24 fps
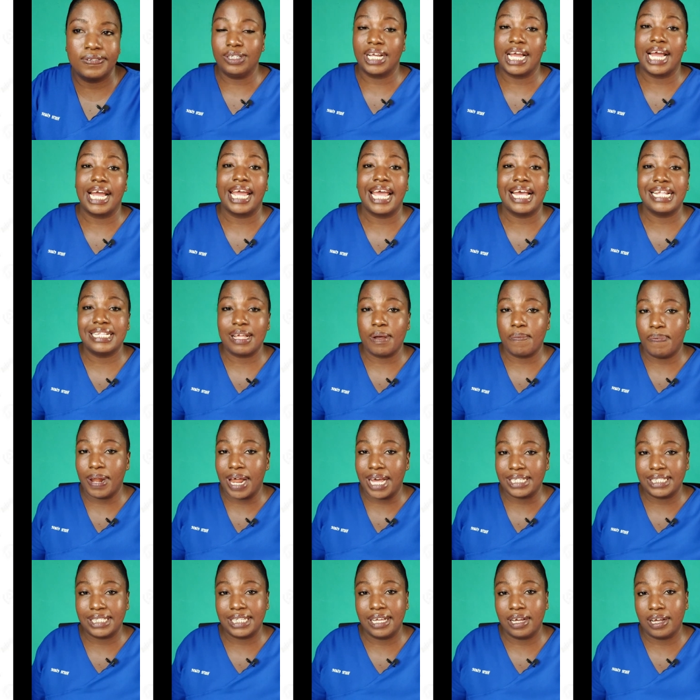you can get the
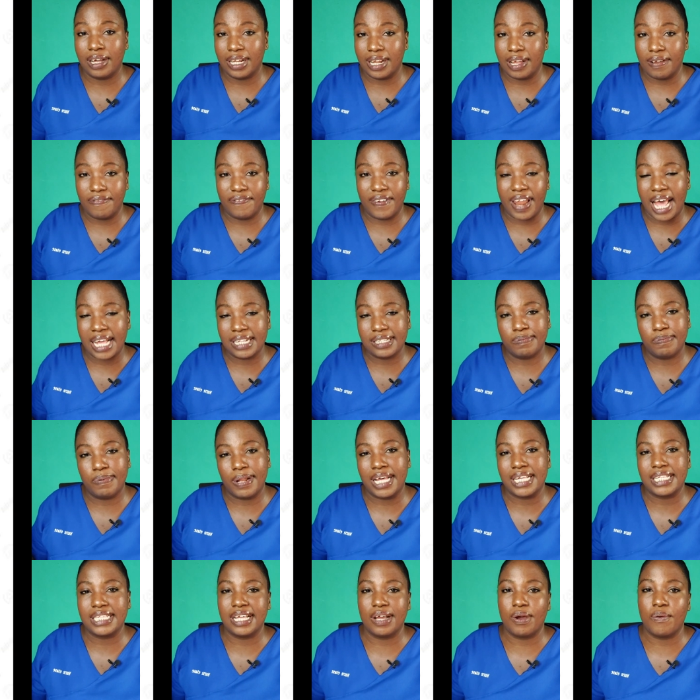plastic the flat
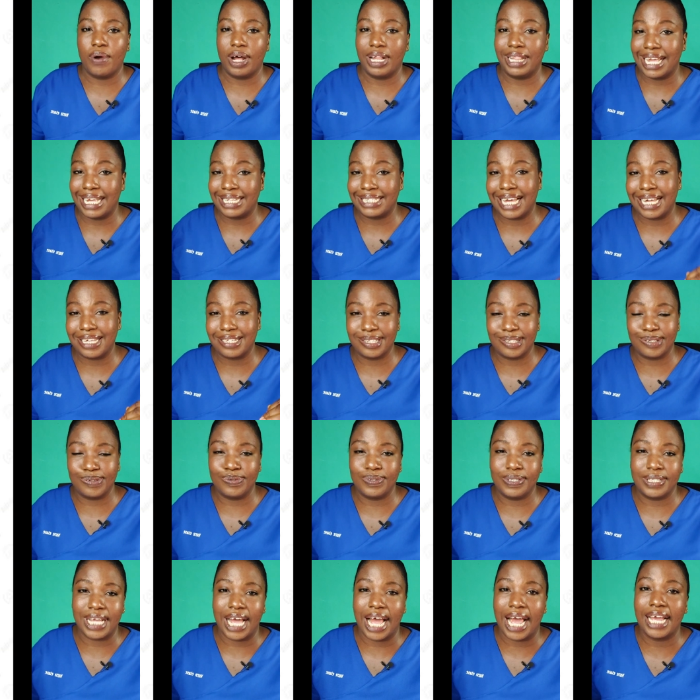plastic one that has two
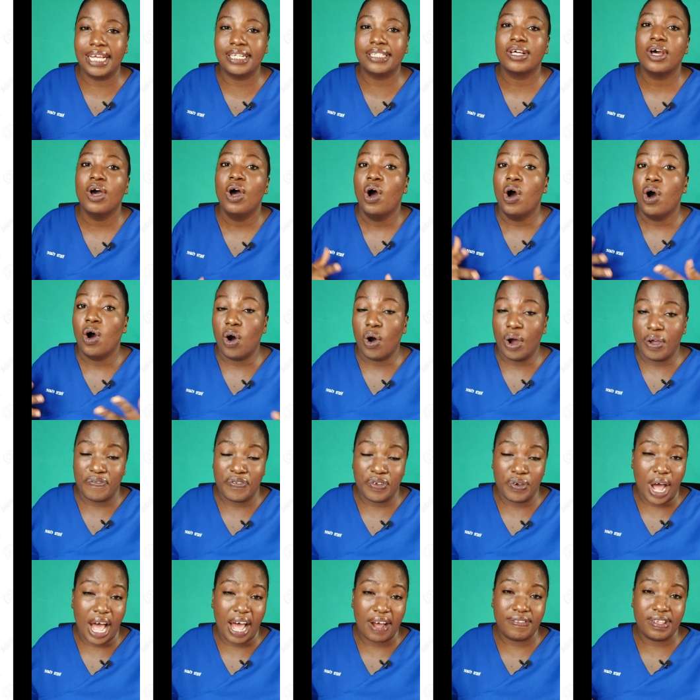sides or if
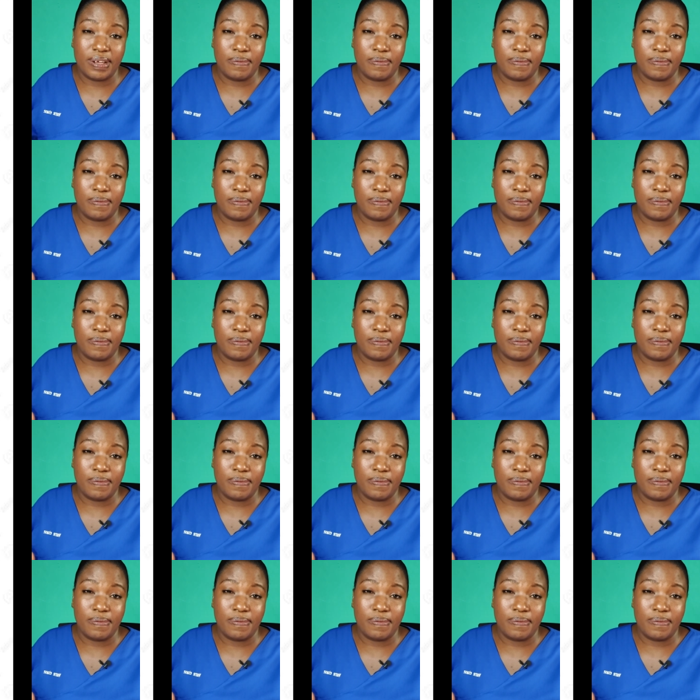you have